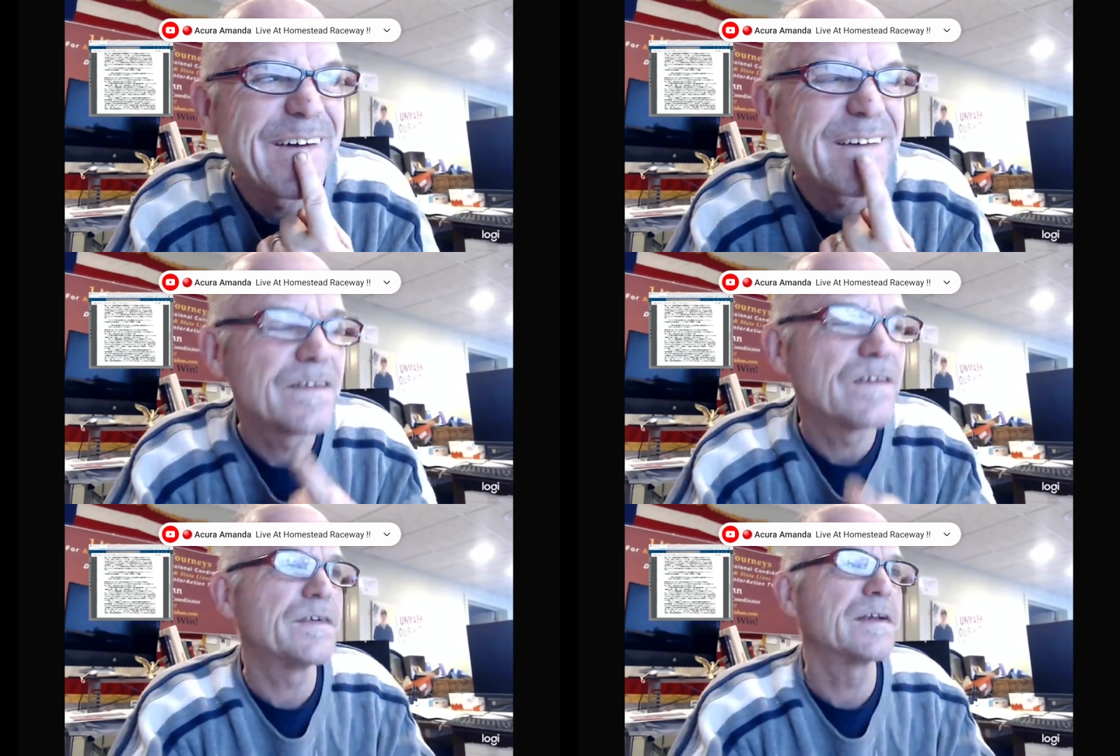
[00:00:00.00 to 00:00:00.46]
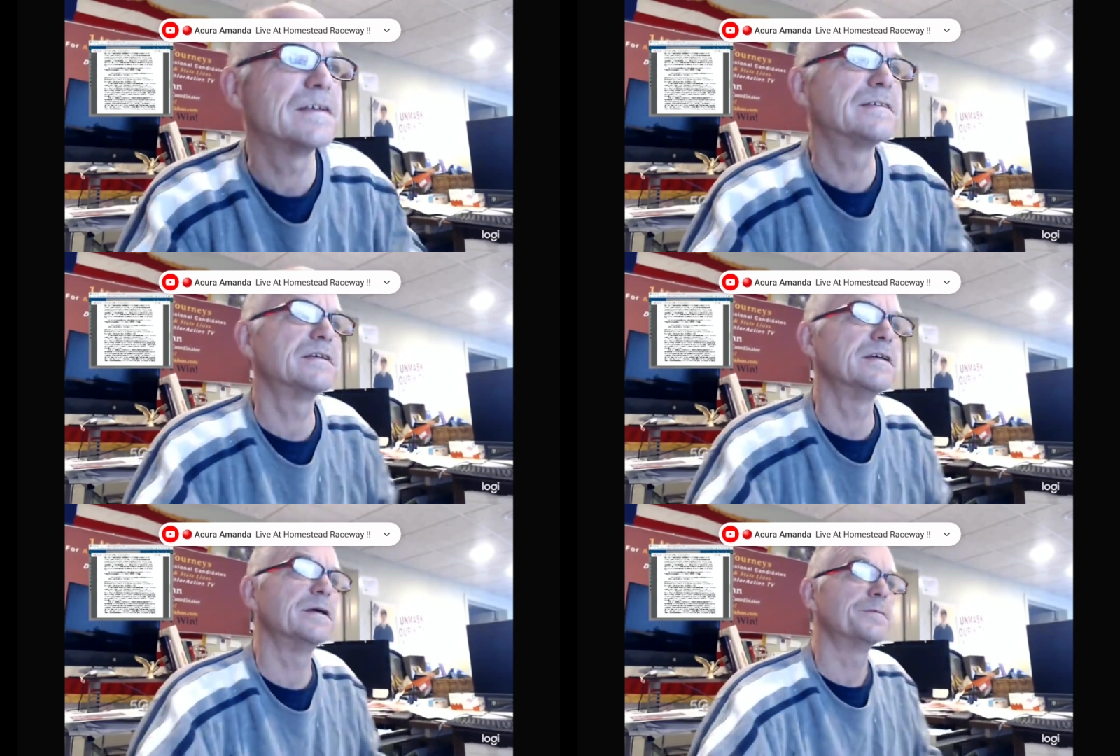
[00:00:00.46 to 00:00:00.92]
know if you can
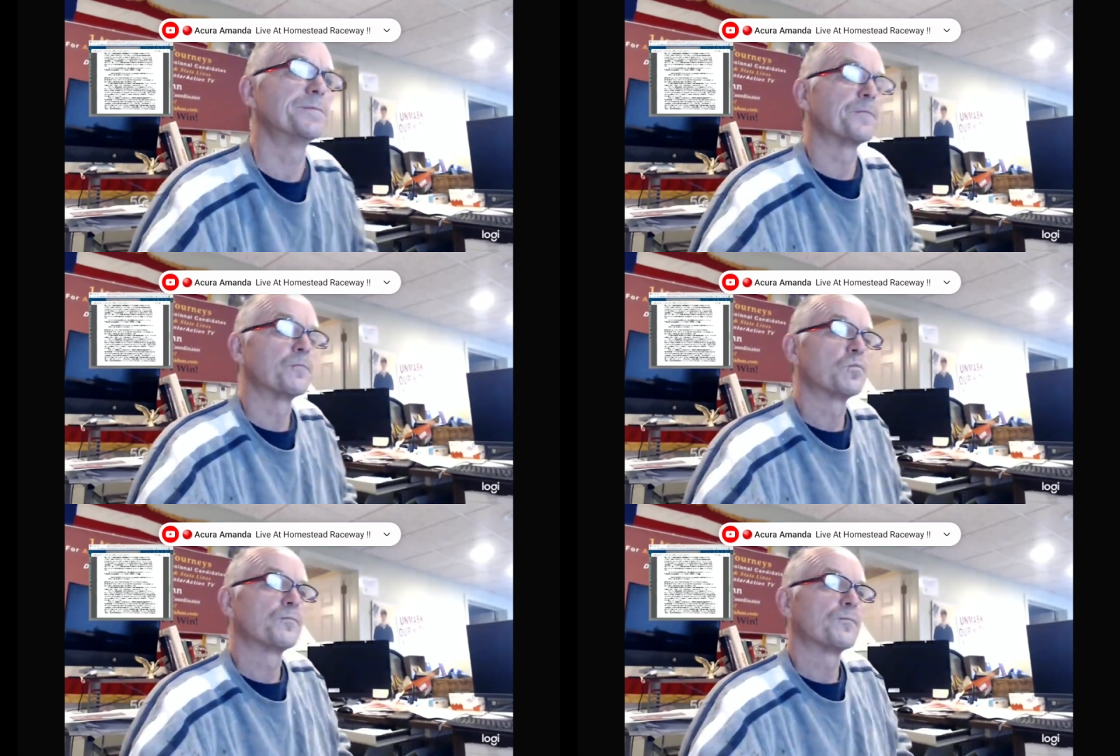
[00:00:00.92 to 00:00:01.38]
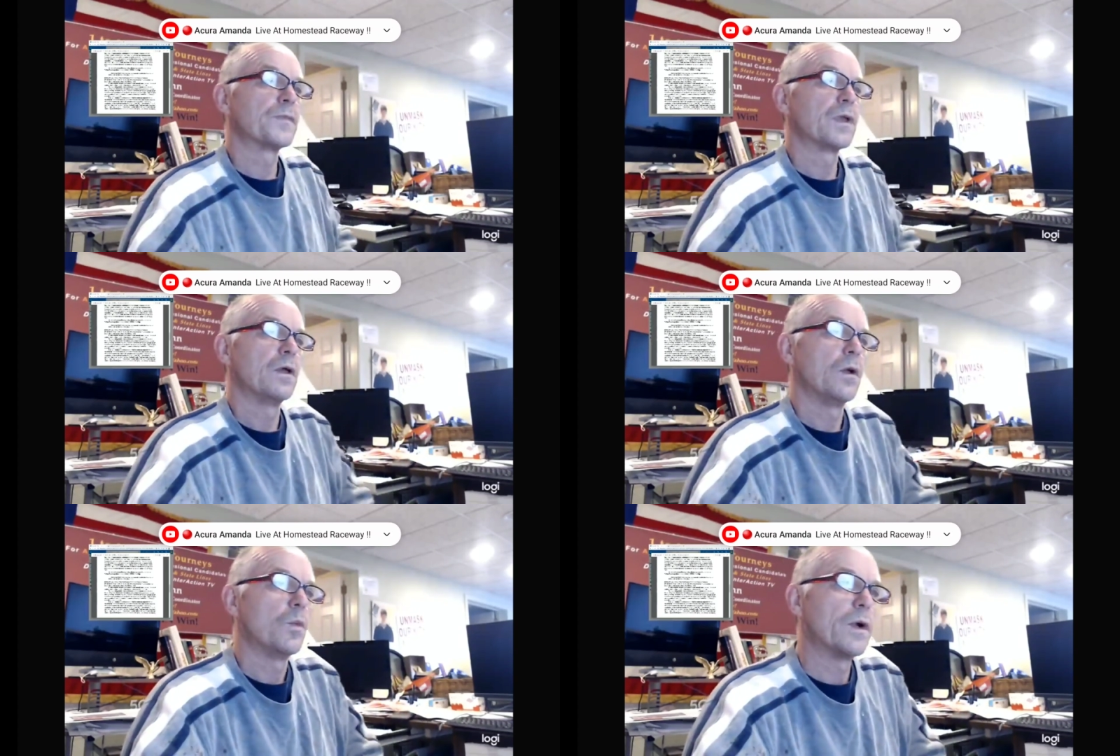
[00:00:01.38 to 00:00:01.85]
see it,
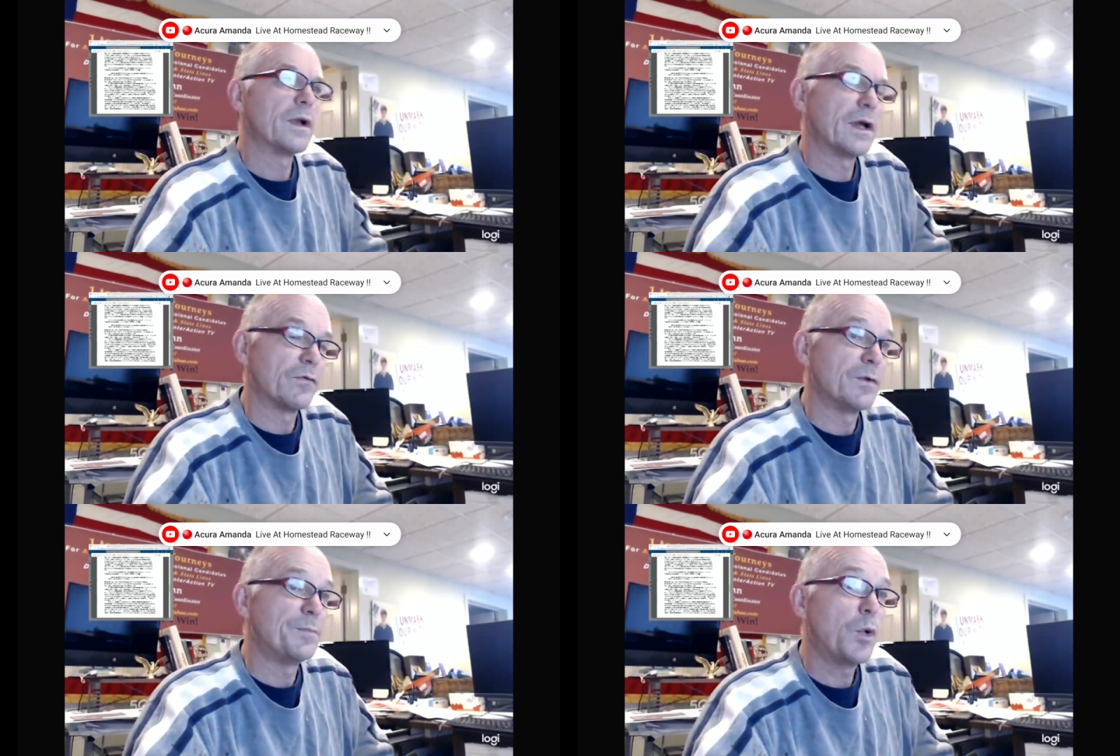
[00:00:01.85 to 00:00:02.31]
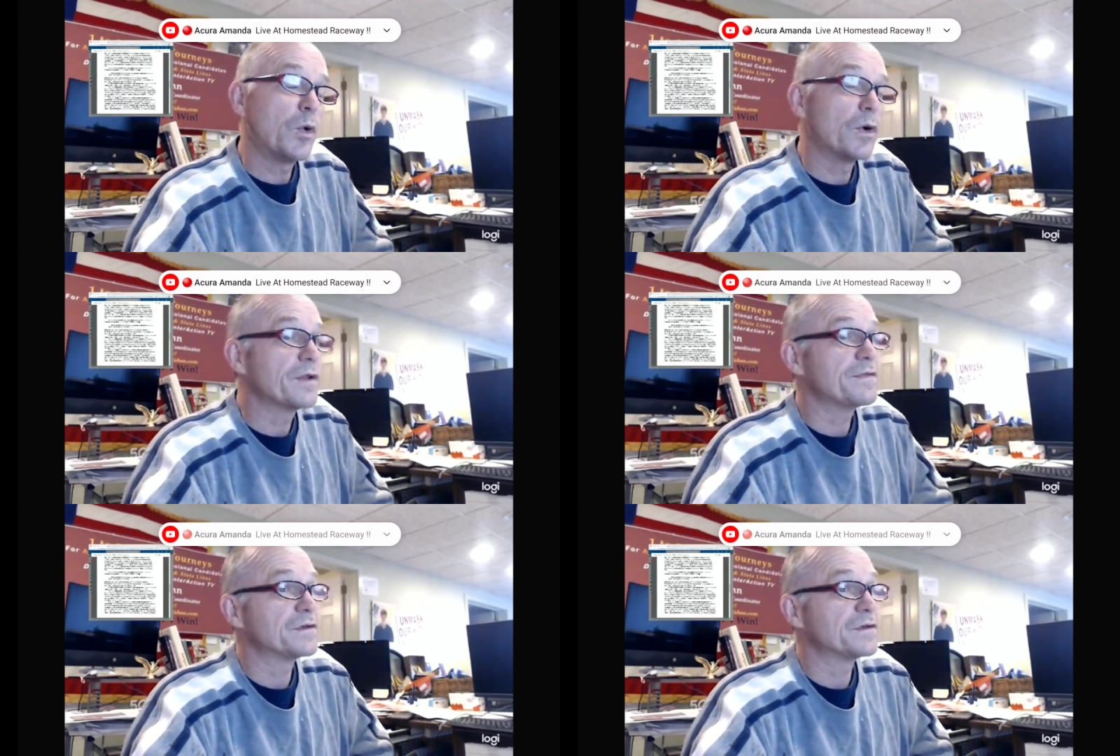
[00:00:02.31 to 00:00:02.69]
when I reported